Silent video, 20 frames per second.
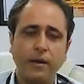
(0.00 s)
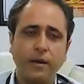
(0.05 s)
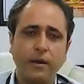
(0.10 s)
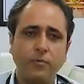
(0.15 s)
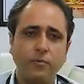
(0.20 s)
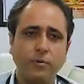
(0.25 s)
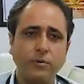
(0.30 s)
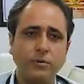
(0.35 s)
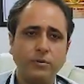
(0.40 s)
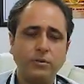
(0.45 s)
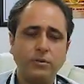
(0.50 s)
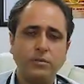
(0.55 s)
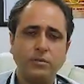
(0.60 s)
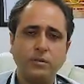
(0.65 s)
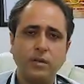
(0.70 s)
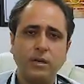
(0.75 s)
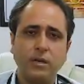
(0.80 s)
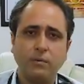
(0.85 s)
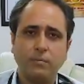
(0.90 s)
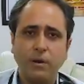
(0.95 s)
it
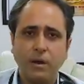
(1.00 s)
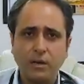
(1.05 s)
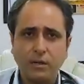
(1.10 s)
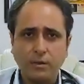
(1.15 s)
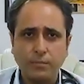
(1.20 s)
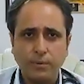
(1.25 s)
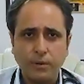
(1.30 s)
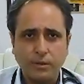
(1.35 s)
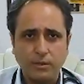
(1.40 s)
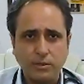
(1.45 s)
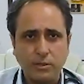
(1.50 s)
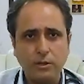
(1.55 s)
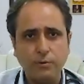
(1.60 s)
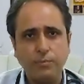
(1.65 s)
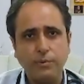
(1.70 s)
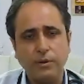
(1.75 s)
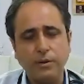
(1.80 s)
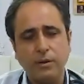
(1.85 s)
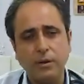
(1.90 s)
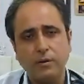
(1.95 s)
was a remarkable
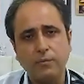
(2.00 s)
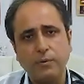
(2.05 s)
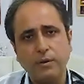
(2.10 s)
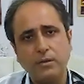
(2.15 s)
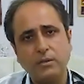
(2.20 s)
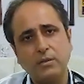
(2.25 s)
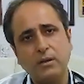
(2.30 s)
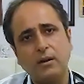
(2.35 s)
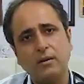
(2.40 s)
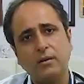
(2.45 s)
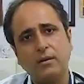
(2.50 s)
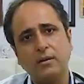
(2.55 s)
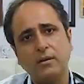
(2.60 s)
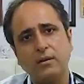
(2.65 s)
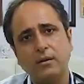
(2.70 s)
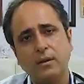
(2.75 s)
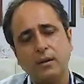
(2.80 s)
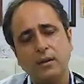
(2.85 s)
achievement that we started